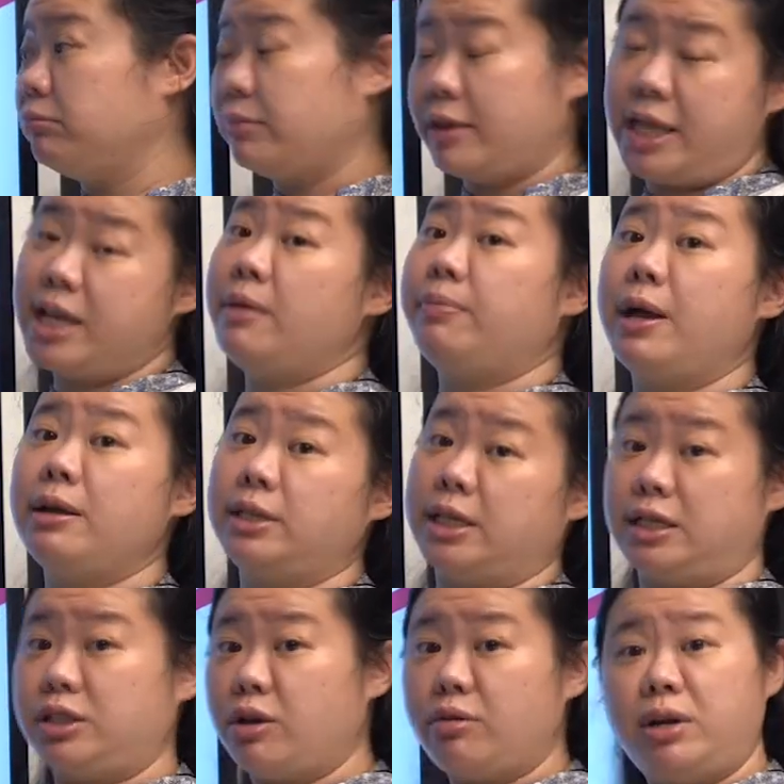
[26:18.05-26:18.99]
Think about
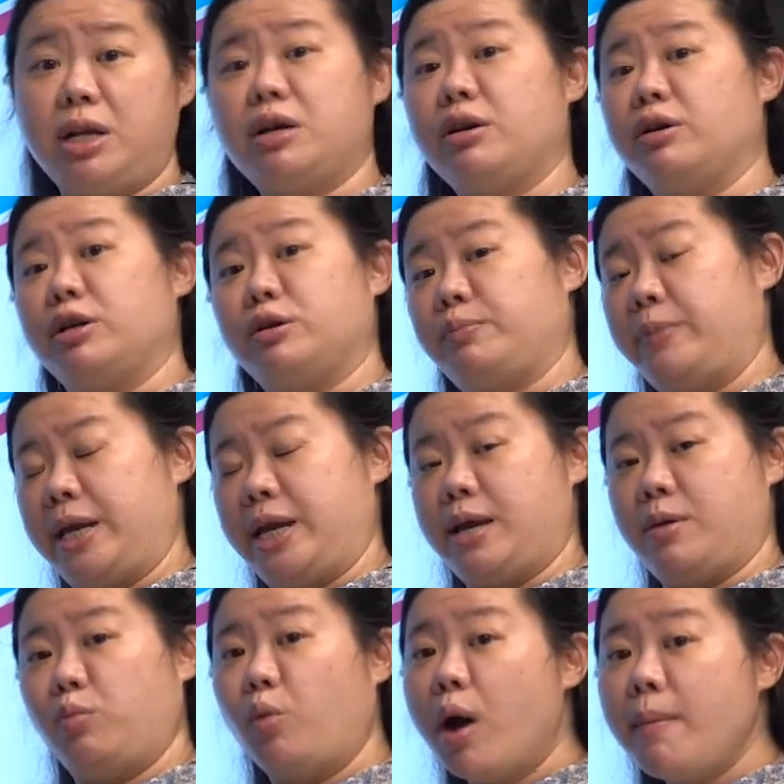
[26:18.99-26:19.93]
it, it's only going to
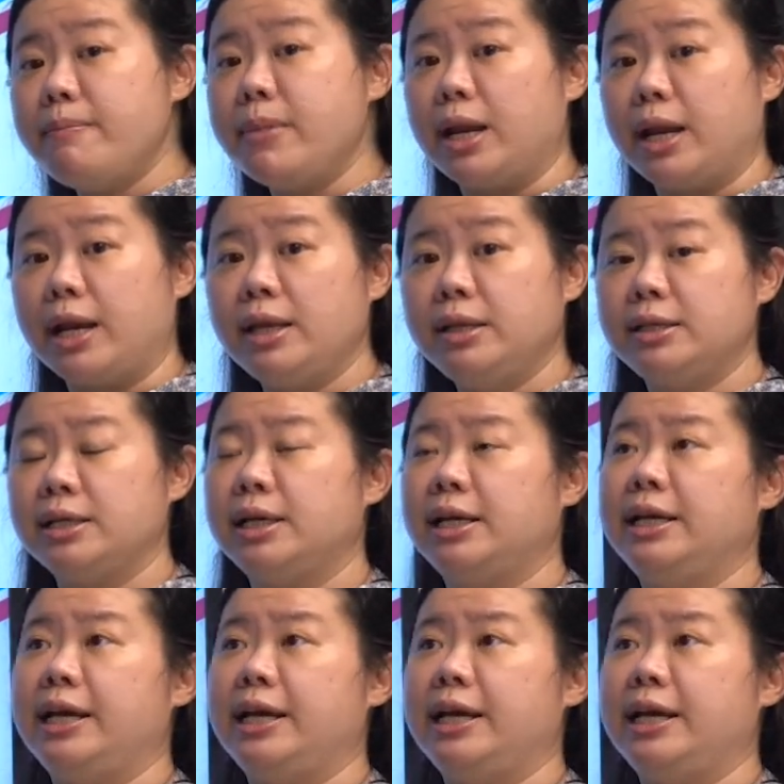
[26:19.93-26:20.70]
be 1 minute.